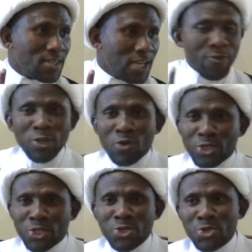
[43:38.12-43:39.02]
If it
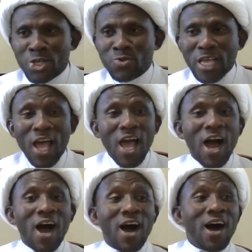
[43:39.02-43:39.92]
was two, it would say
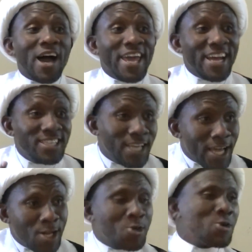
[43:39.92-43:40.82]

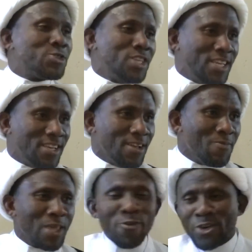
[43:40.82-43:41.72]
Ayatul Kursi.
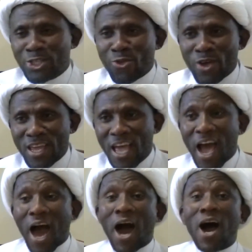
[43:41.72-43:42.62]
If it's three,
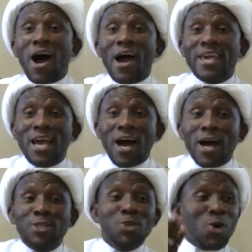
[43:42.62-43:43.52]

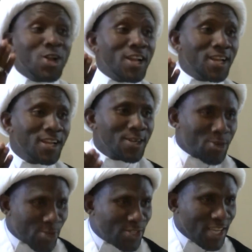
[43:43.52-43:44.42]
Ayatul
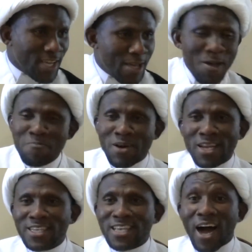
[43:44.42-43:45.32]
Kursi.
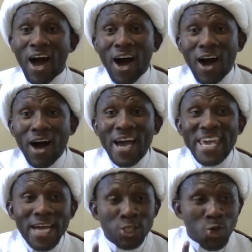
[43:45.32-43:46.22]
But it's
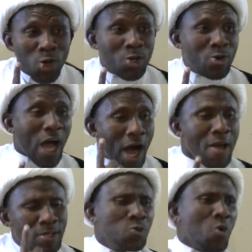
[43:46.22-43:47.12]
Ayatul Kursi,
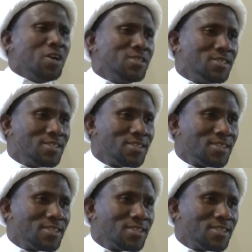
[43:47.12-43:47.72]
ayah means one.